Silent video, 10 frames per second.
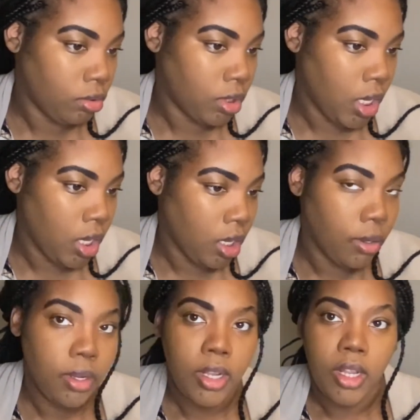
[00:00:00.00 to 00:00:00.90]

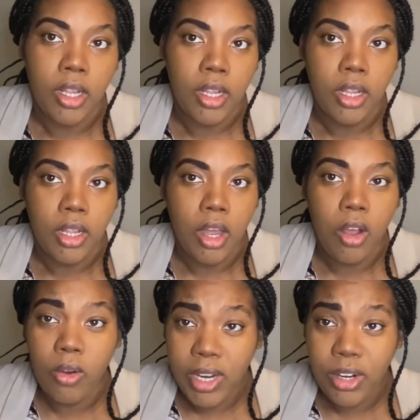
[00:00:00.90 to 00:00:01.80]
oh,
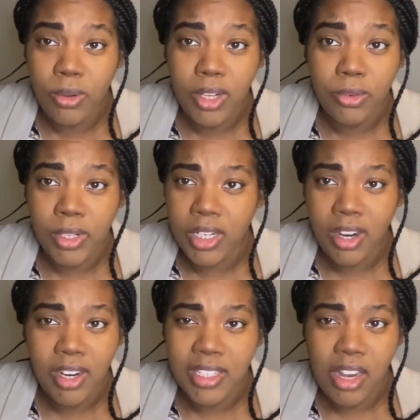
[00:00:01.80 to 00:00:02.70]
they do look really dark
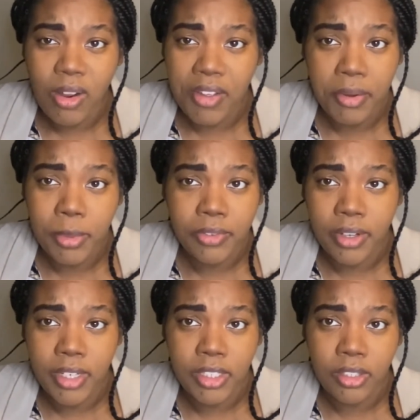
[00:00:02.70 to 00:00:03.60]
because I don't have that much
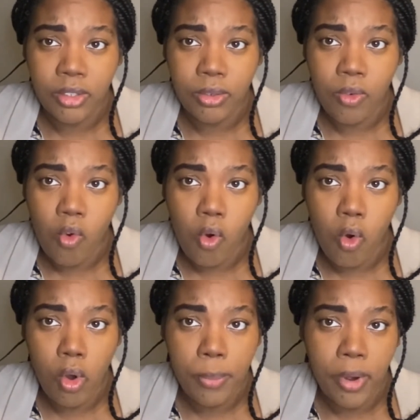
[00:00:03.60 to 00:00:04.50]
foundation on
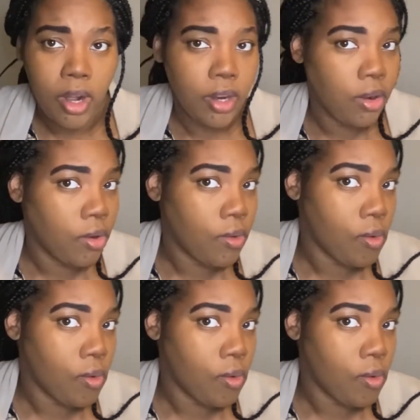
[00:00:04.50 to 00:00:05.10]
or product on.